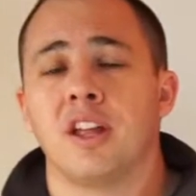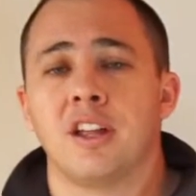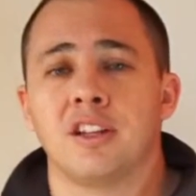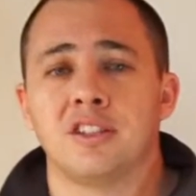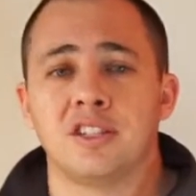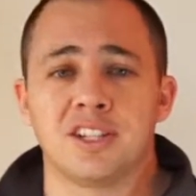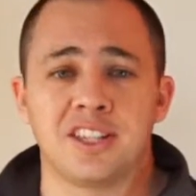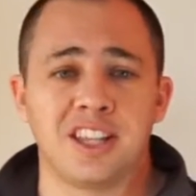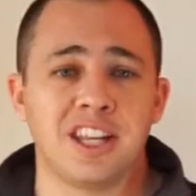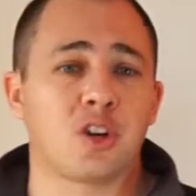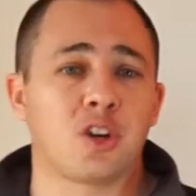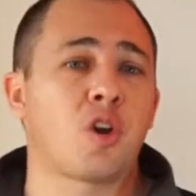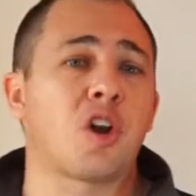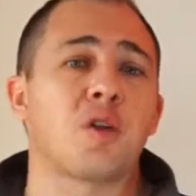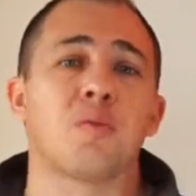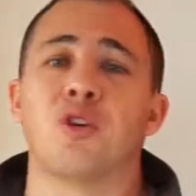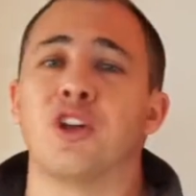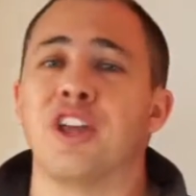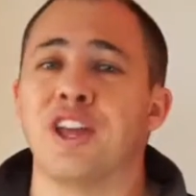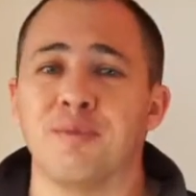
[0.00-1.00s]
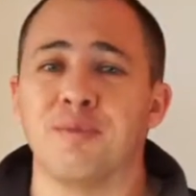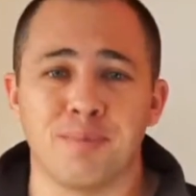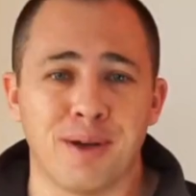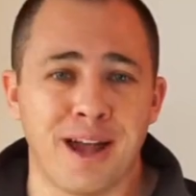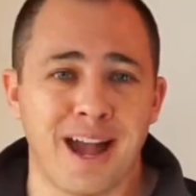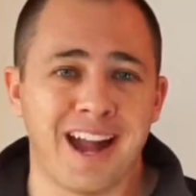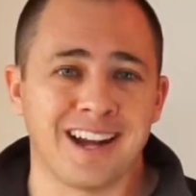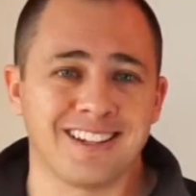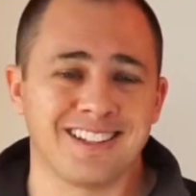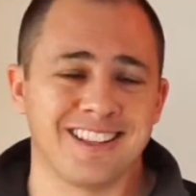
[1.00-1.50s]
just the incredible
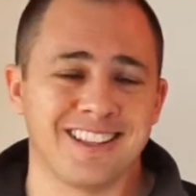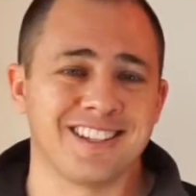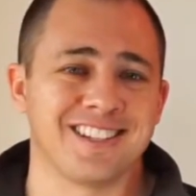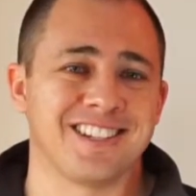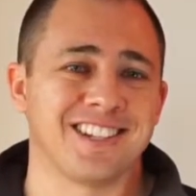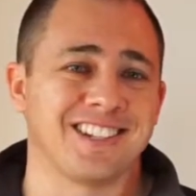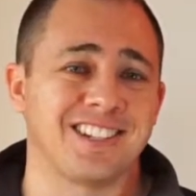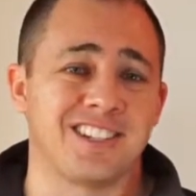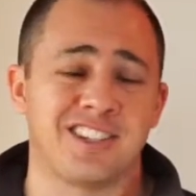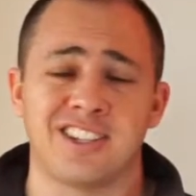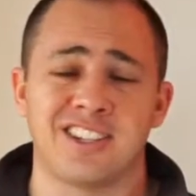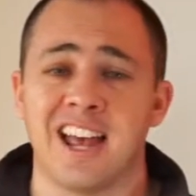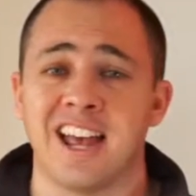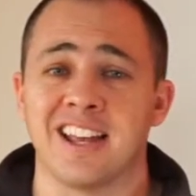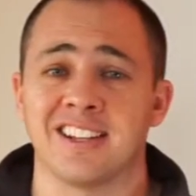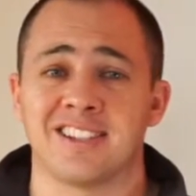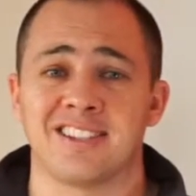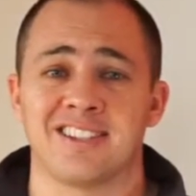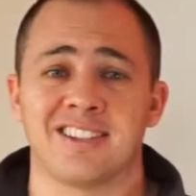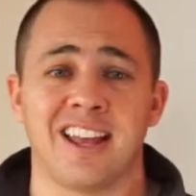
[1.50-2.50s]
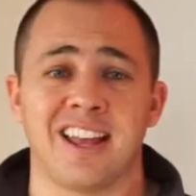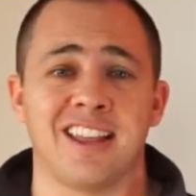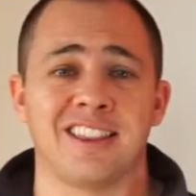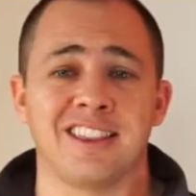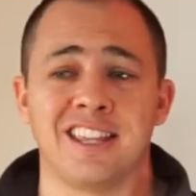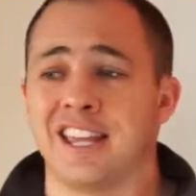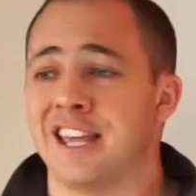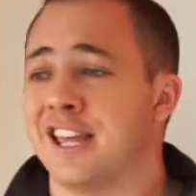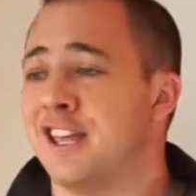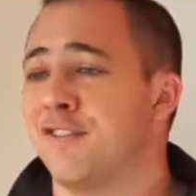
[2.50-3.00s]
impact and the success and
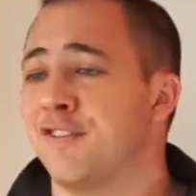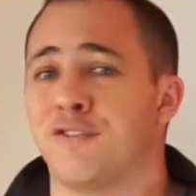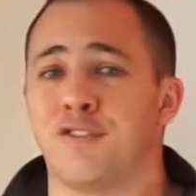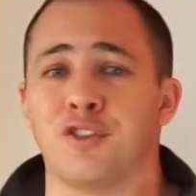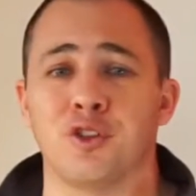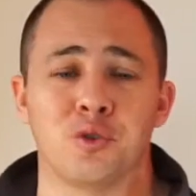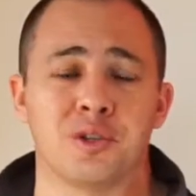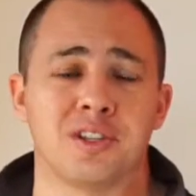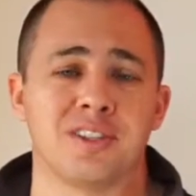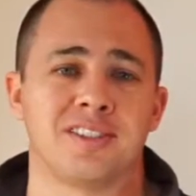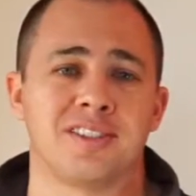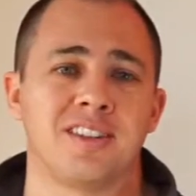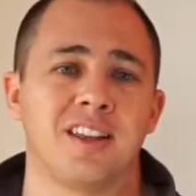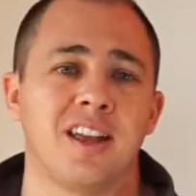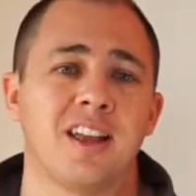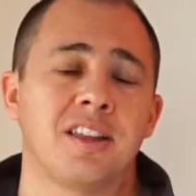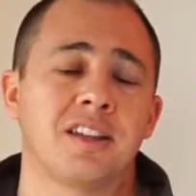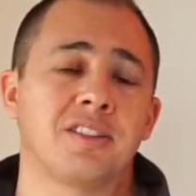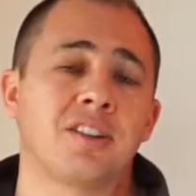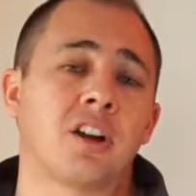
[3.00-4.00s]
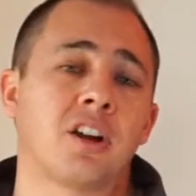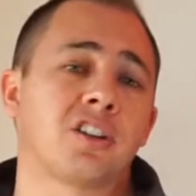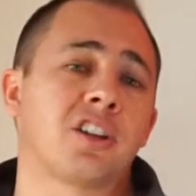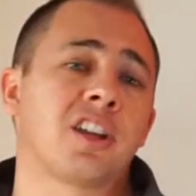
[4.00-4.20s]
the influence that Dr.